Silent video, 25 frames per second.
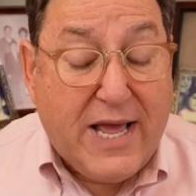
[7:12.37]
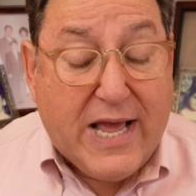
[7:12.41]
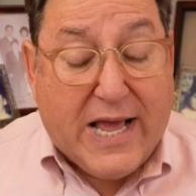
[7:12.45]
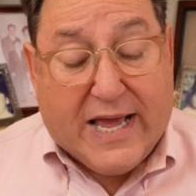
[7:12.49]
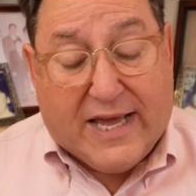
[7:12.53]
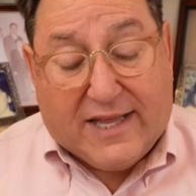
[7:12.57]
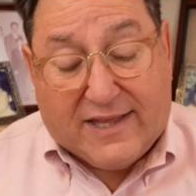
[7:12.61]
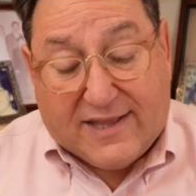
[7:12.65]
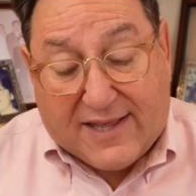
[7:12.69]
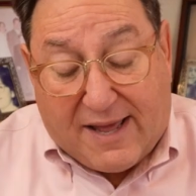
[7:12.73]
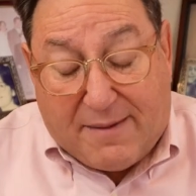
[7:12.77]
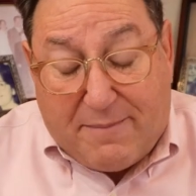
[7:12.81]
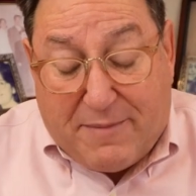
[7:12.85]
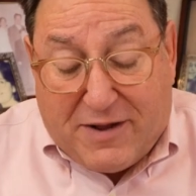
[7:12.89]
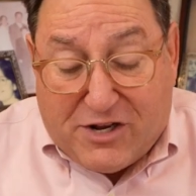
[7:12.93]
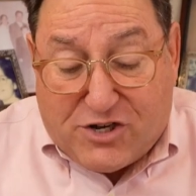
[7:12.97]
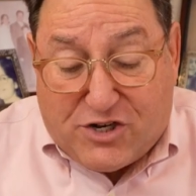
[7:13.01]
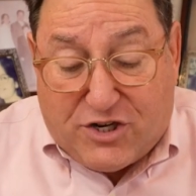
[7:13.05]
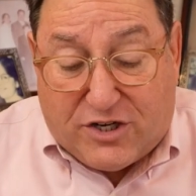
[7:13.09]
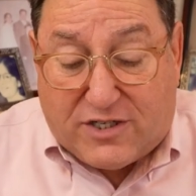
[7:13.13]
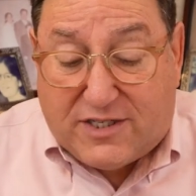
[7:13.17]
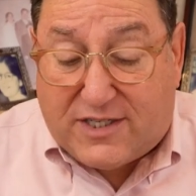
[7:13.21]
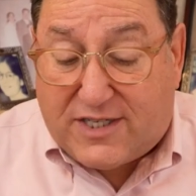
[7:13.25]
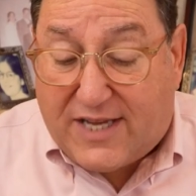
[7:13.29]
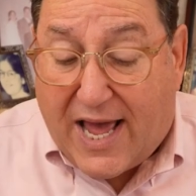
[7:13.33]
And let me
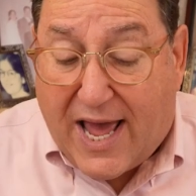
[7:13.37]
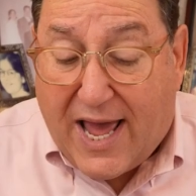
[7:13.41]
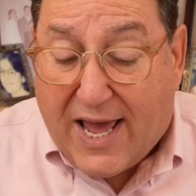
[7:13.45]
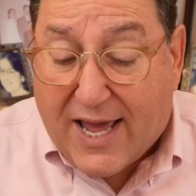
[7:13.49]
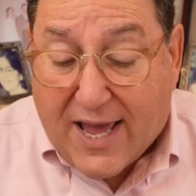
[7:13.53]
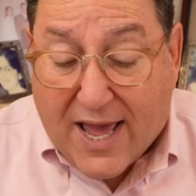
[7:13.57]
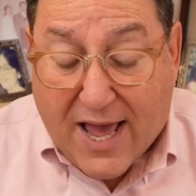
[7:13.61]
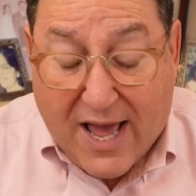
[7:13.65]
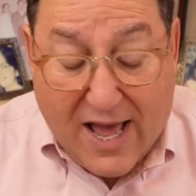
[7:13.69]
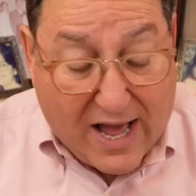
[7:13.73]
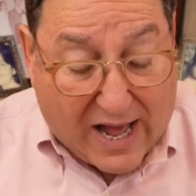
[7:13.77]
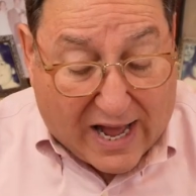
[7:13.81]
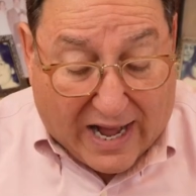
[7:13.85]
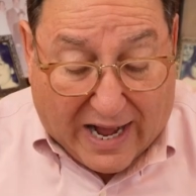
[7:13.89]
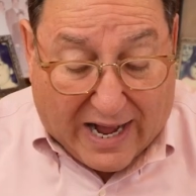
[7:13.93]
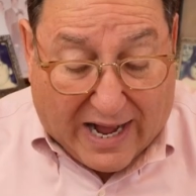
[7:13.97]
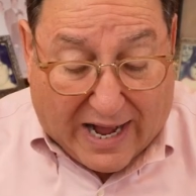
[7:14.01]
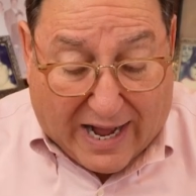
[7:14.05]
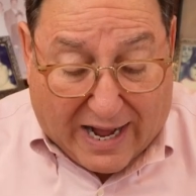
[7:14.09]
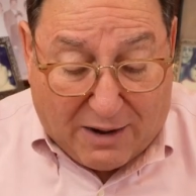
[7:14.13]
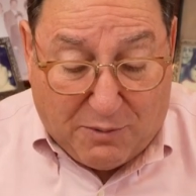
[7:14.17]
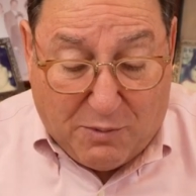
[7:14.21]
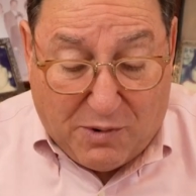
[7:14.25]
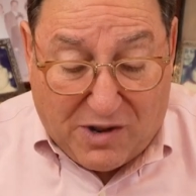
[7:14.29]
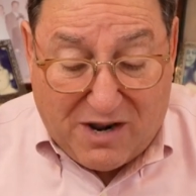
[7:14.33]
just say,
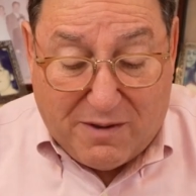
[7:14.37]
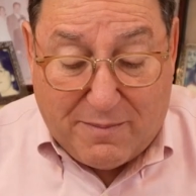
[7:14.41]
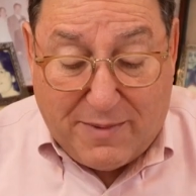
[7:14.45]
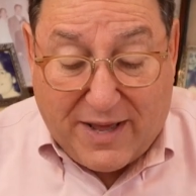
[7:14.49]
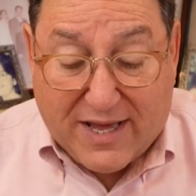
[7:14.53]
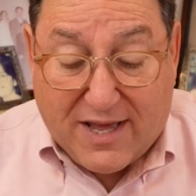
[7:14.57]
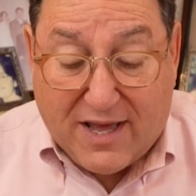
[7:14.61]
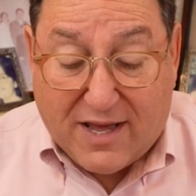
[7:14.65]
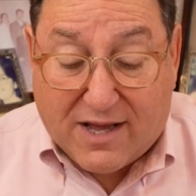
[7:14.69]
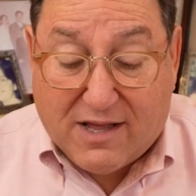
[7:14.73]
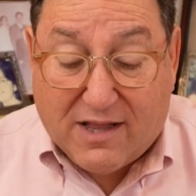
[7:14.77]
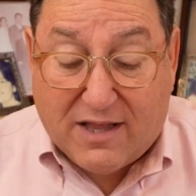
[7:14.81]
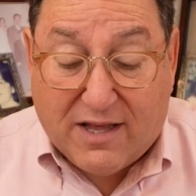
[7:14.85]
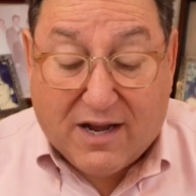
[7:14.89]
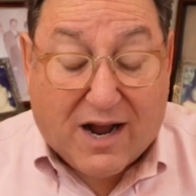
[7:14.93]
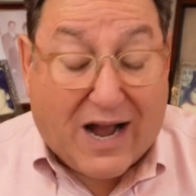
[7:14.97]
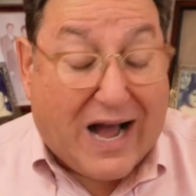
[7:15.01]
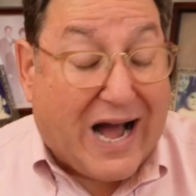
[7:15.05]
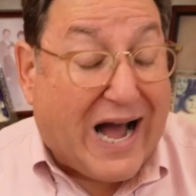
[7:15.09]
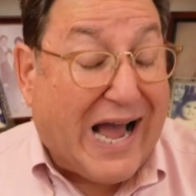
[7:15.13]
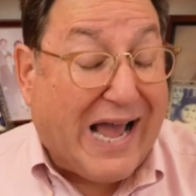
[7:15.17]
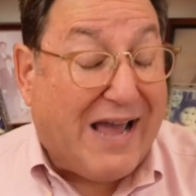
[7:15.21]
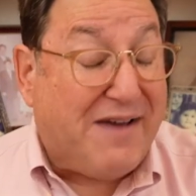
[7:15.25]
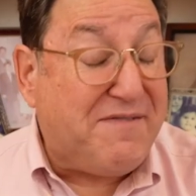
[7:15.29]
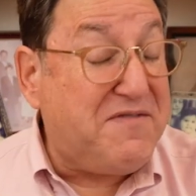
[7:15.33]
I want to make it clear,
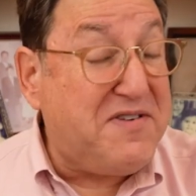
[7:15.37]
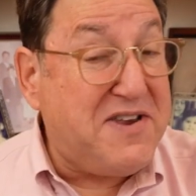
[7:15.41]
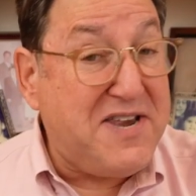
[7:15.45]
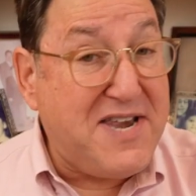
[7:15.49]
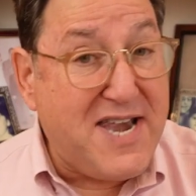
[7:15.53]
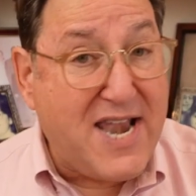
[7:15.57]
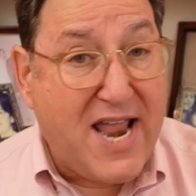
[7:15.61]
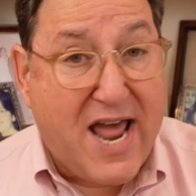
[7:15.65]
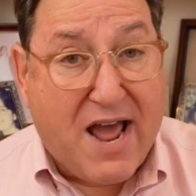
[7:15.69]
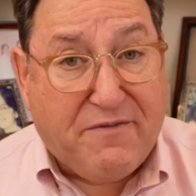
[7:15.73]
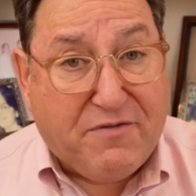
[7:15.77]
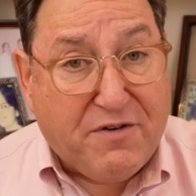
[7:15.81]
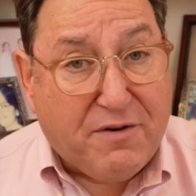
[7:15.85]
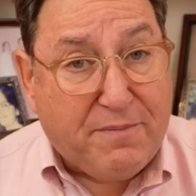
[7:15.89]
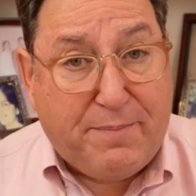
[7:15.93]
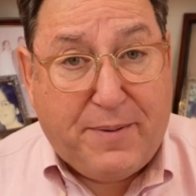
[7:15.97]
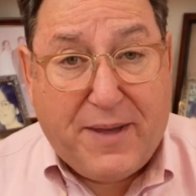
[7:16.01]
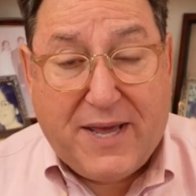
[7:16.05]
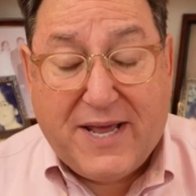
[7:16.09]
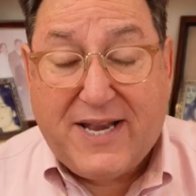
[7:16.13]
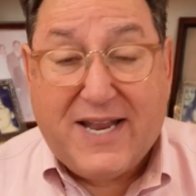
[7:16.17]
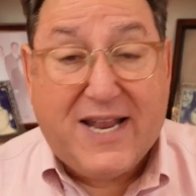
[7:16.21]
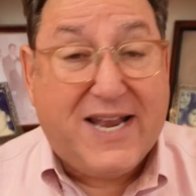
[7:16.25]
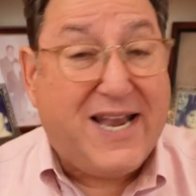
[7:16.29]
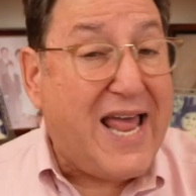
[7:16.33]
I have never
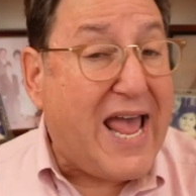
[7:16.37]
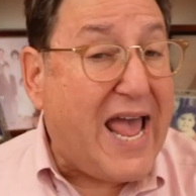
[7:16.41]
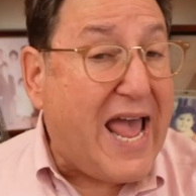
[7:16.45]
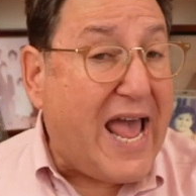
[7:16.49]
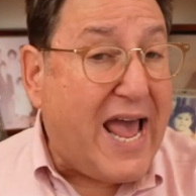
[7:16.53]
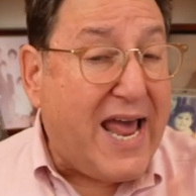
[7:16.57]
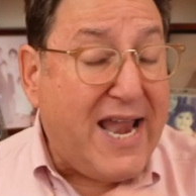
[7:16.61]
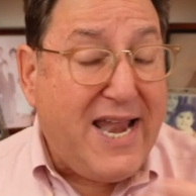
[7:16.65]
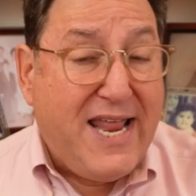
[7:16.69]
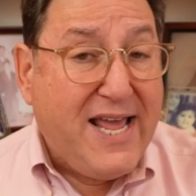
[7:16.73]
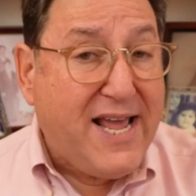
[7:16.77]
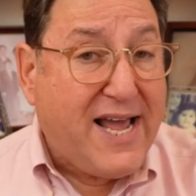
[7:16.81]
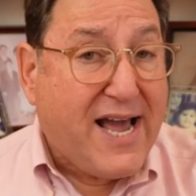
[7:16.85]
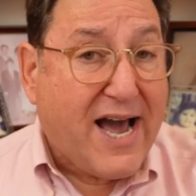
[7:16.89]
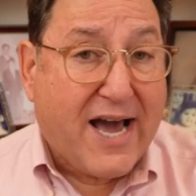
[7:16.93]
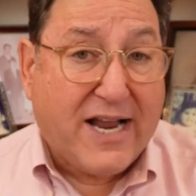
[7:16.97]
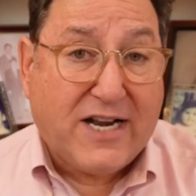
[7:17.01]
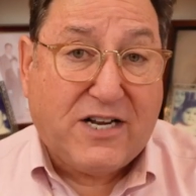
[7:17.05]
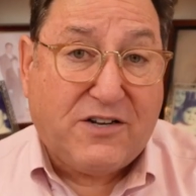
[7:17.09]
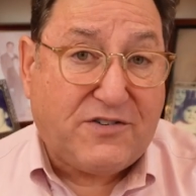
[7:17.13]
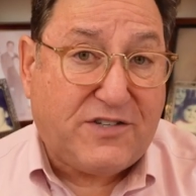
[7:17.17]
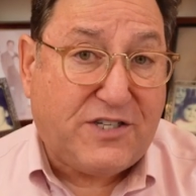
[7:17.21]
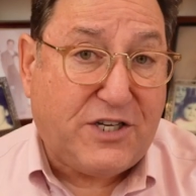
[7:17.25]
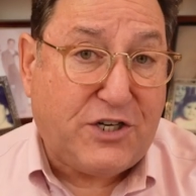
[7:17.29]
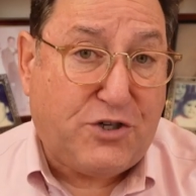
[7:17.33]
been in any kind
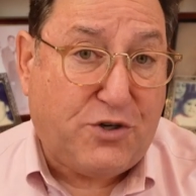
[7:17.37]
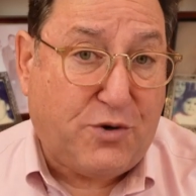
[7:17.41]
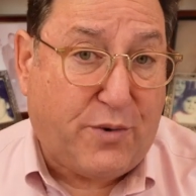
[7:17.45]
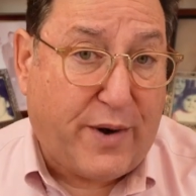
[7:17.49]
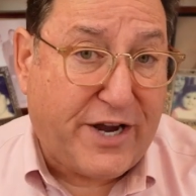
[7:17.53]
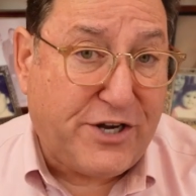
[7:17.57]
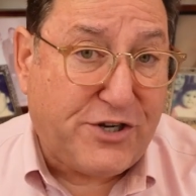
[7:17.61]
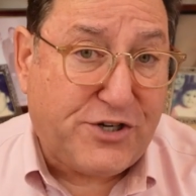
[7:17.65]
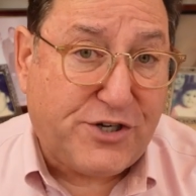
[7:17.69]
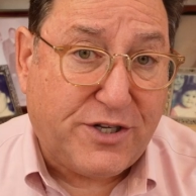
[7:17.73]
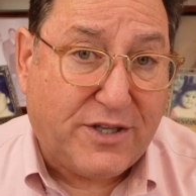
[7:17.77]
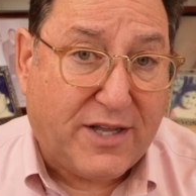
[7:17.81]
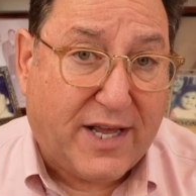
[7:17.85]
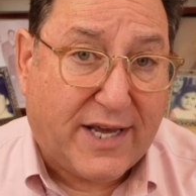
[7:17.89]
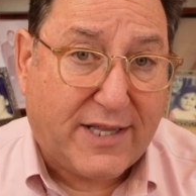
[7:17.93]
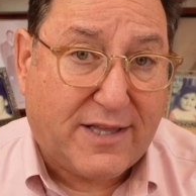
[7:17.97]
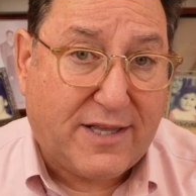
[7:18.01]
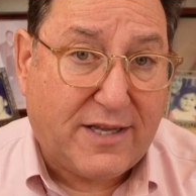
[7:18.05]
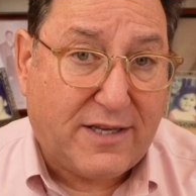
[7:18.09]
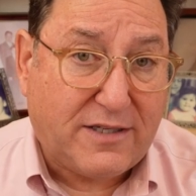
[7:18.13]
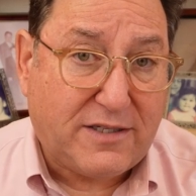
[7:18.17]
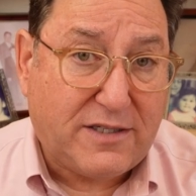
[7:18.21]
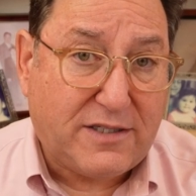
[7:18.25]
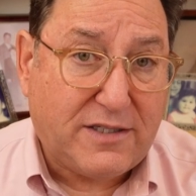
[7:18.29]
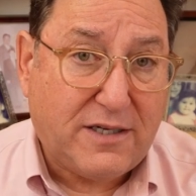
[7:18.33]
of situation like
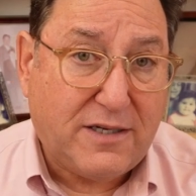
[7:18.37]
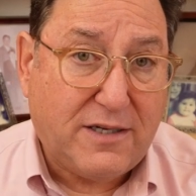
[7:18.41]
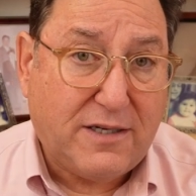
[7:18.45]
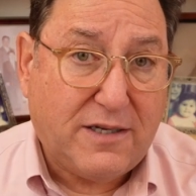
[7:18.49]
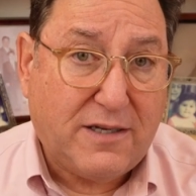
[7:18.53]
this.